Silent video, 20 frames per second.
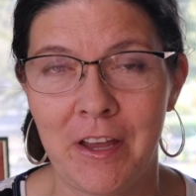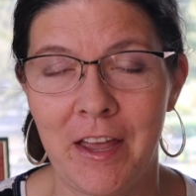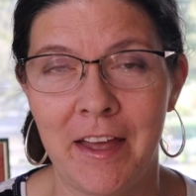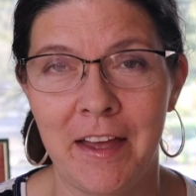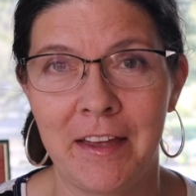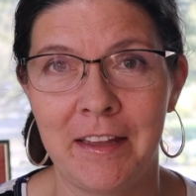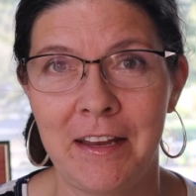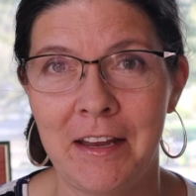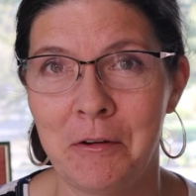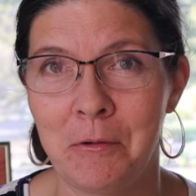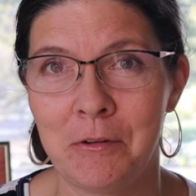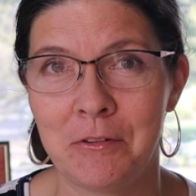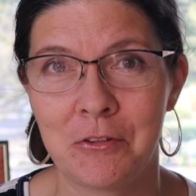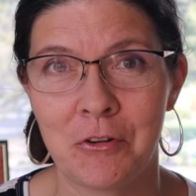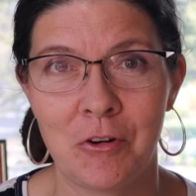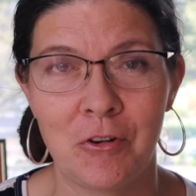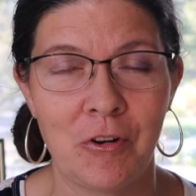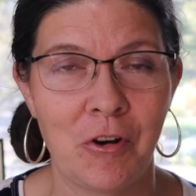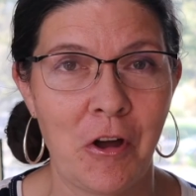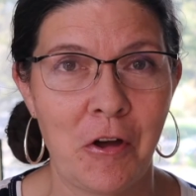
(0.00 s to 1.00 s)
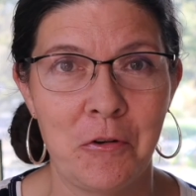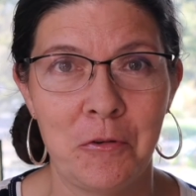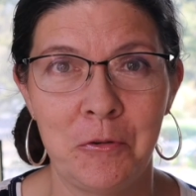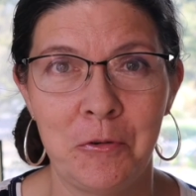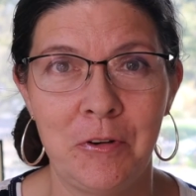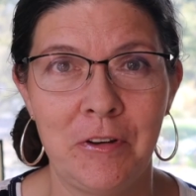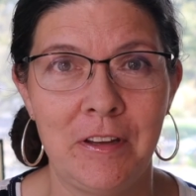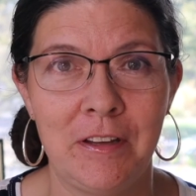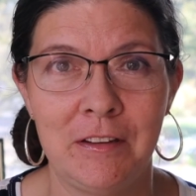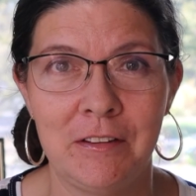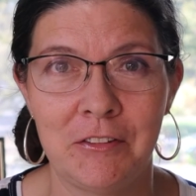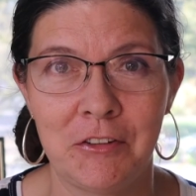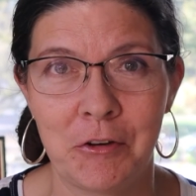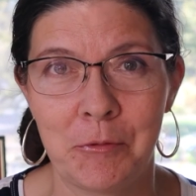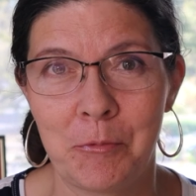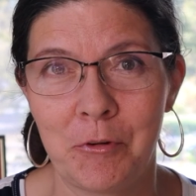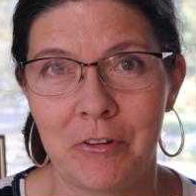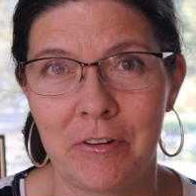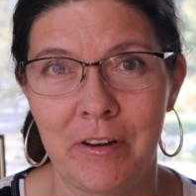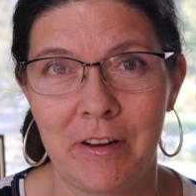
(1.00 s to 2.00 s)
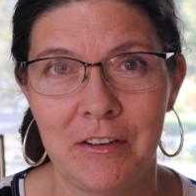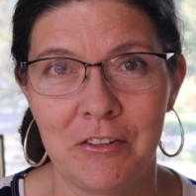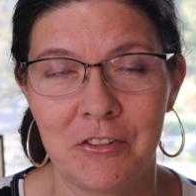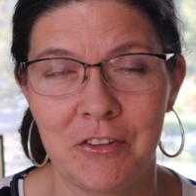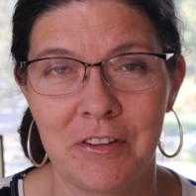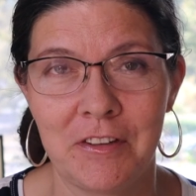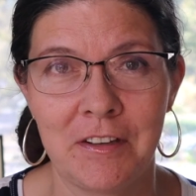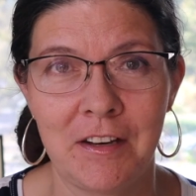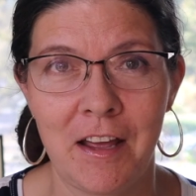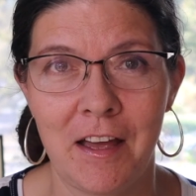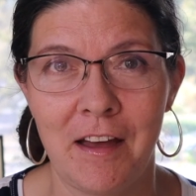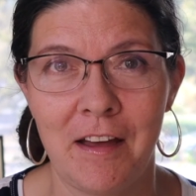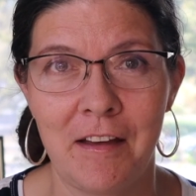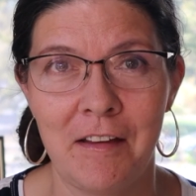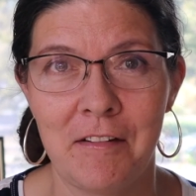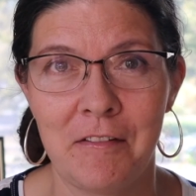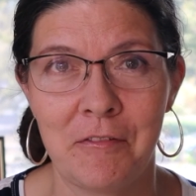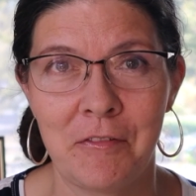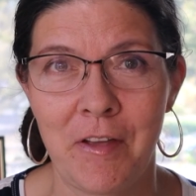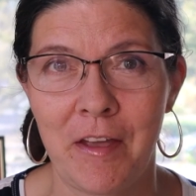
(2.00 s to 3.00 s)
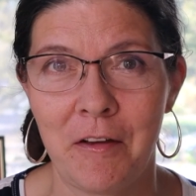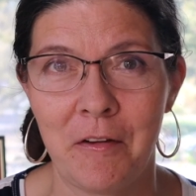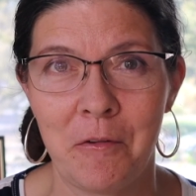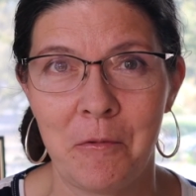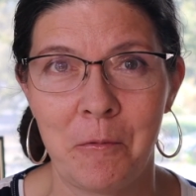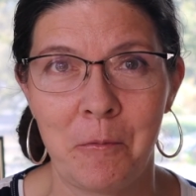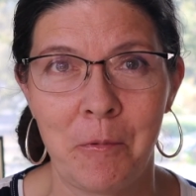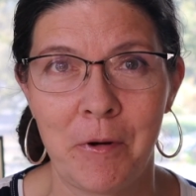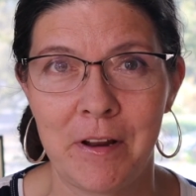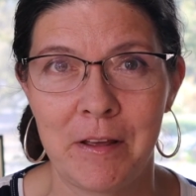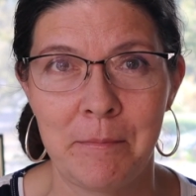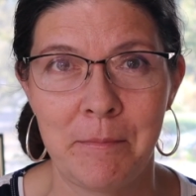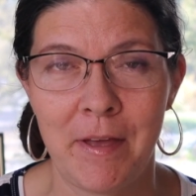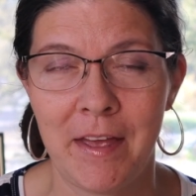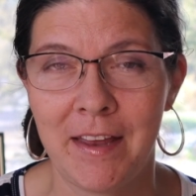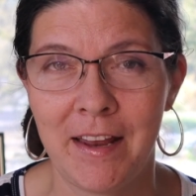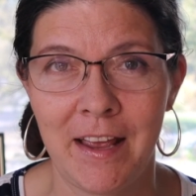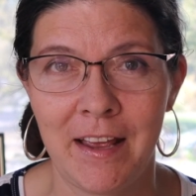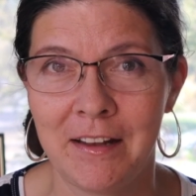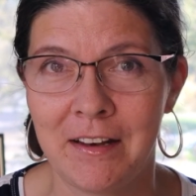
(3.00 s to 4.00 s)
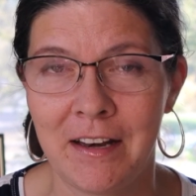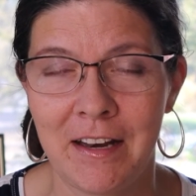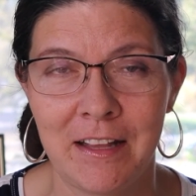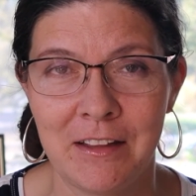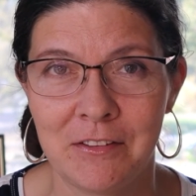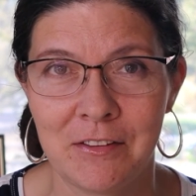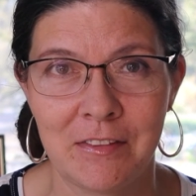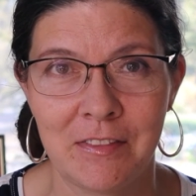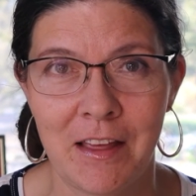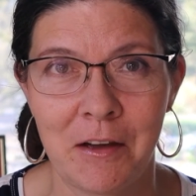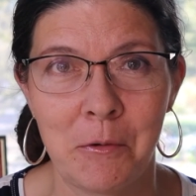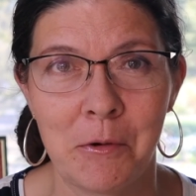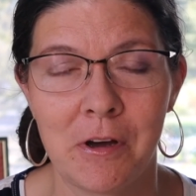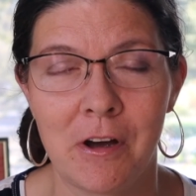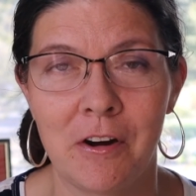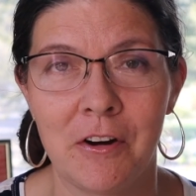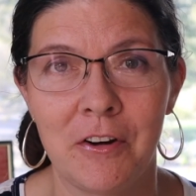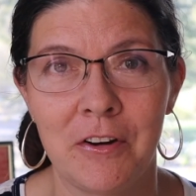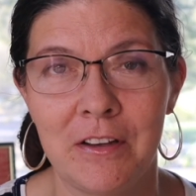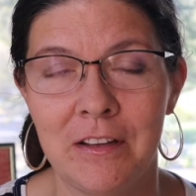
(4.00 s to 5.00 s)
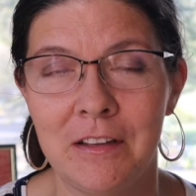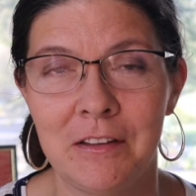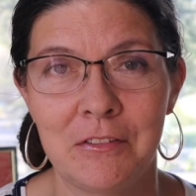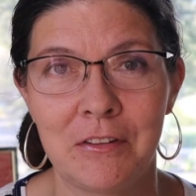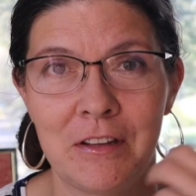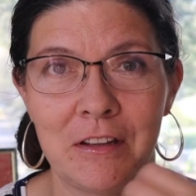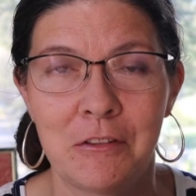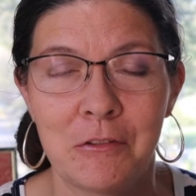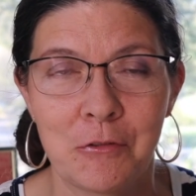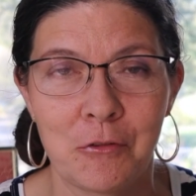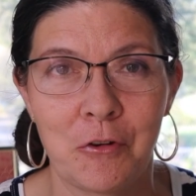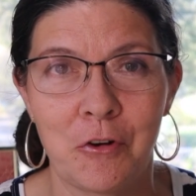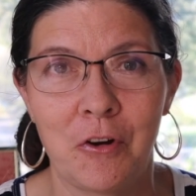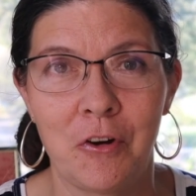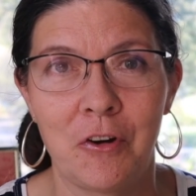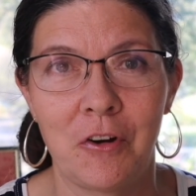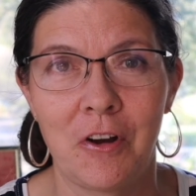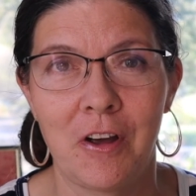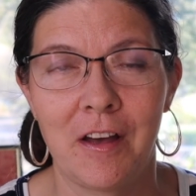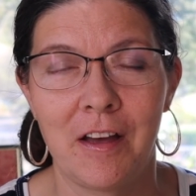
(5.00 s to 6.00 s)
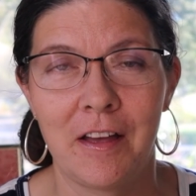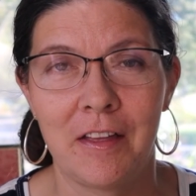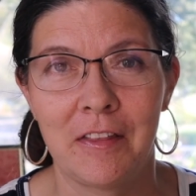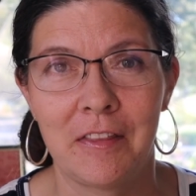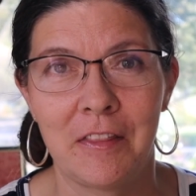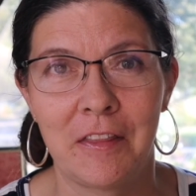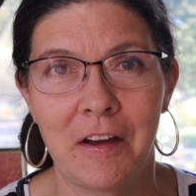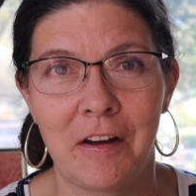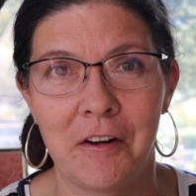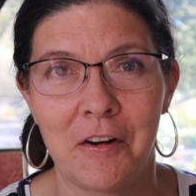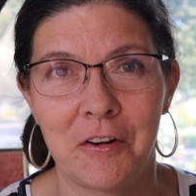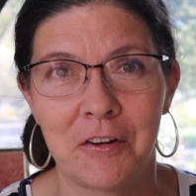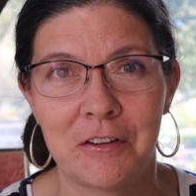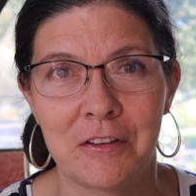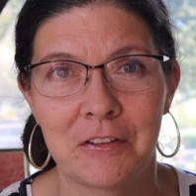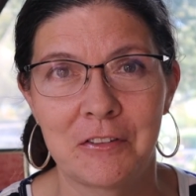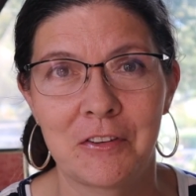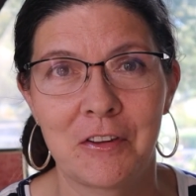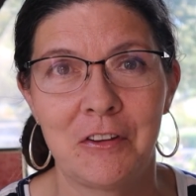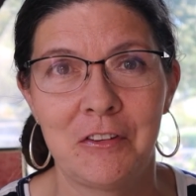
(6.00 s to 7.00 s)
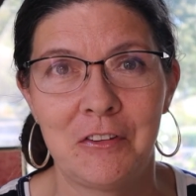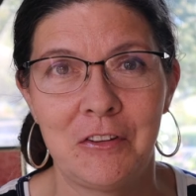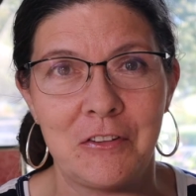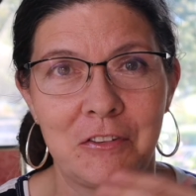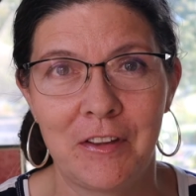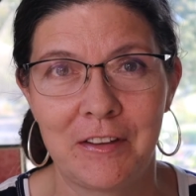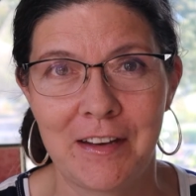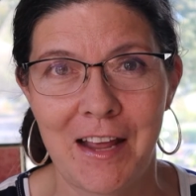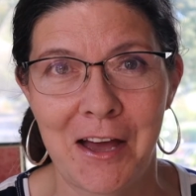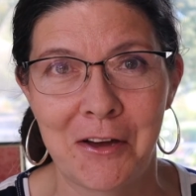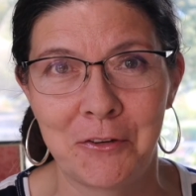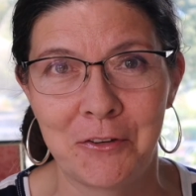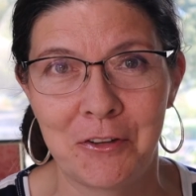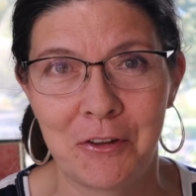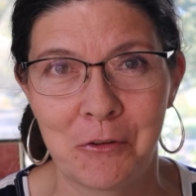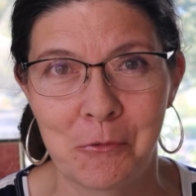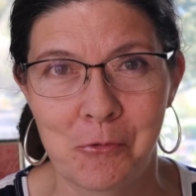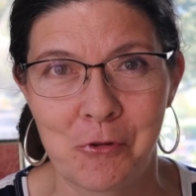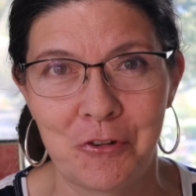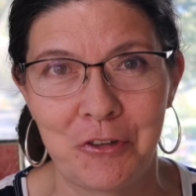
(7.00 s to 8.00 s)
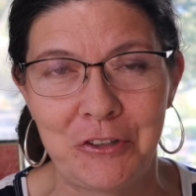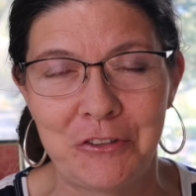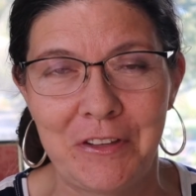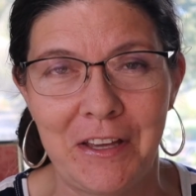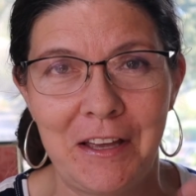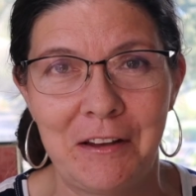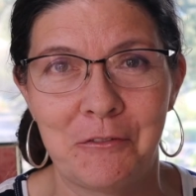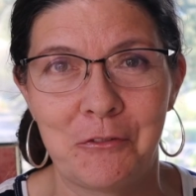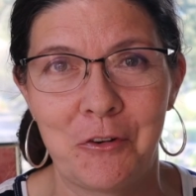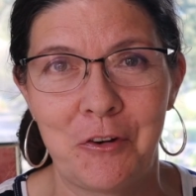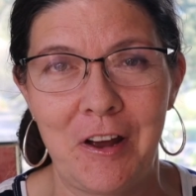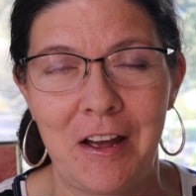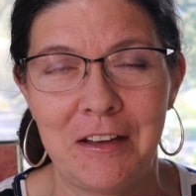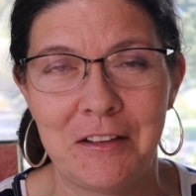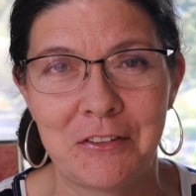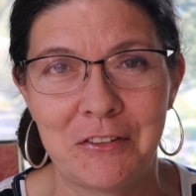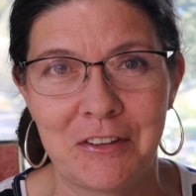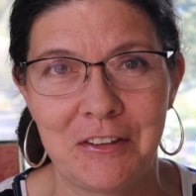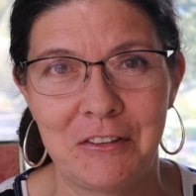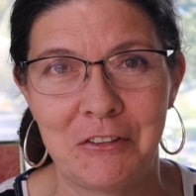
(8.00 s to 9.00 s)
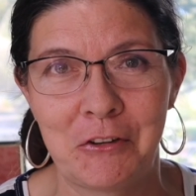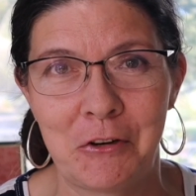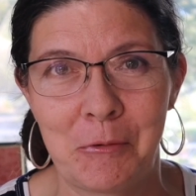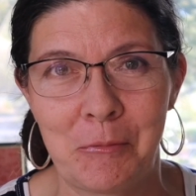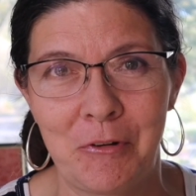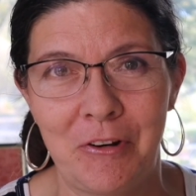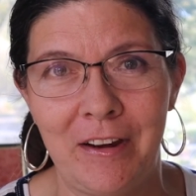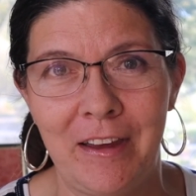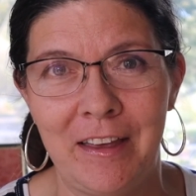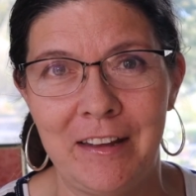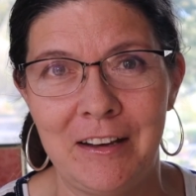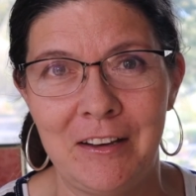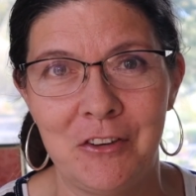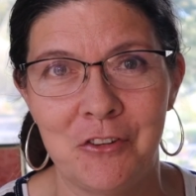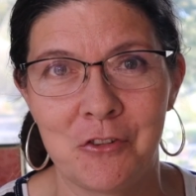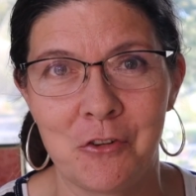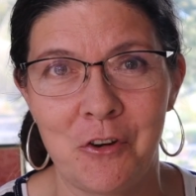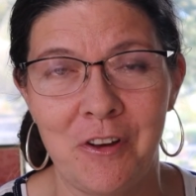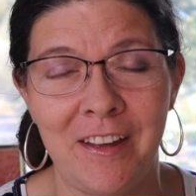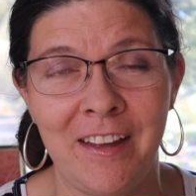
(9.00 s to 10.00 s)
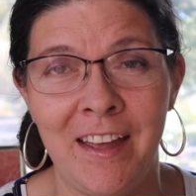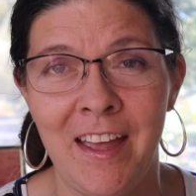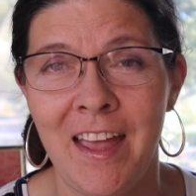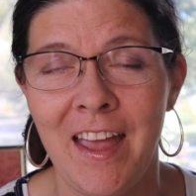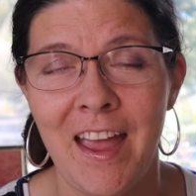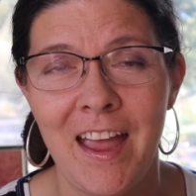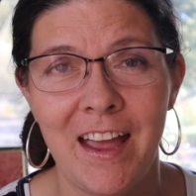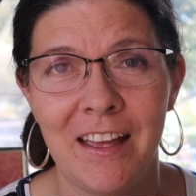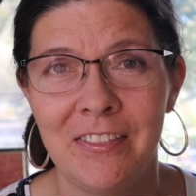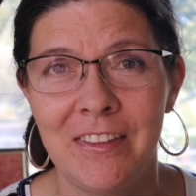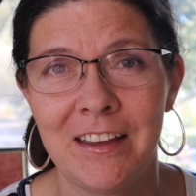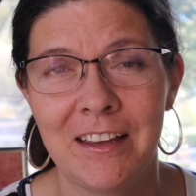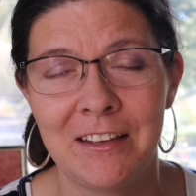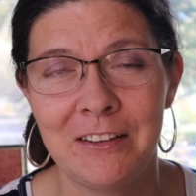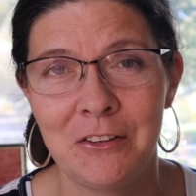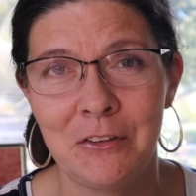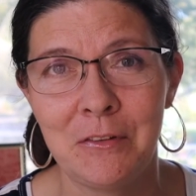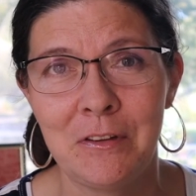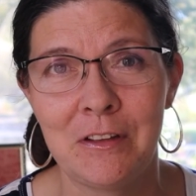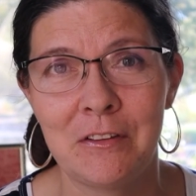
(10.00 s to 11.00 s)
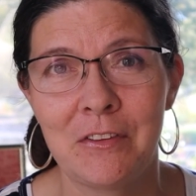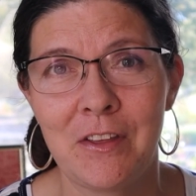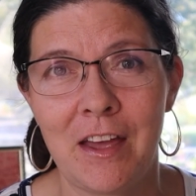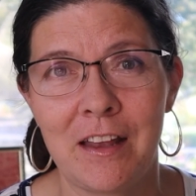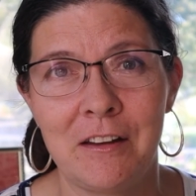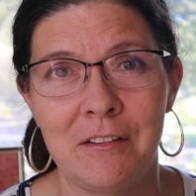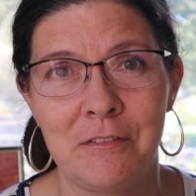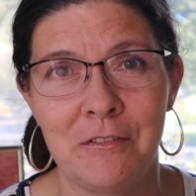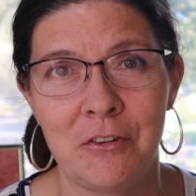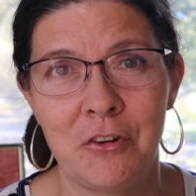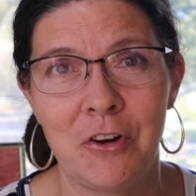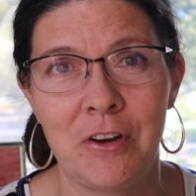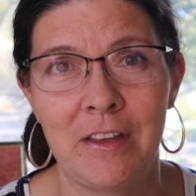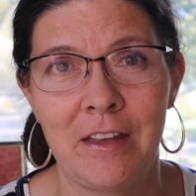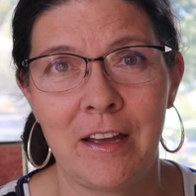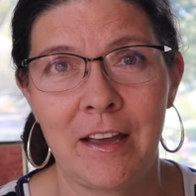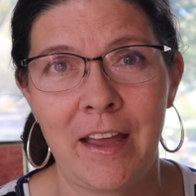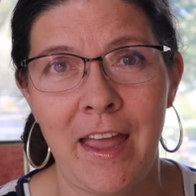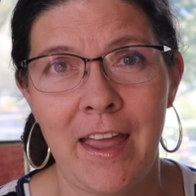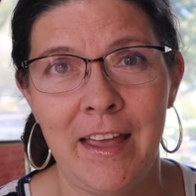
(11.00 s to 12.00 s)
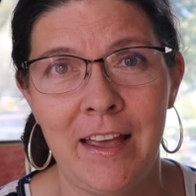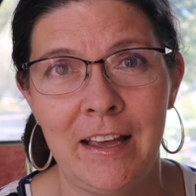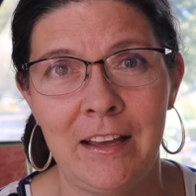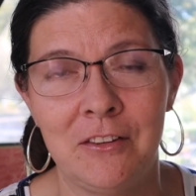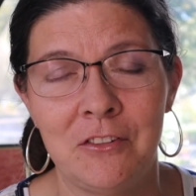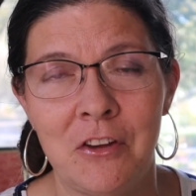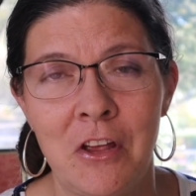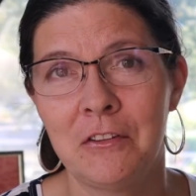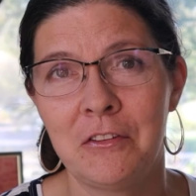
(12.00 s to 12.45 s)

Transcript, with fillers: and it was her own interpretation of what it meant, and isn't that what art is? It's for the artist to send out into the world and for us to interpret and enjoy, and they can do this at a very young age.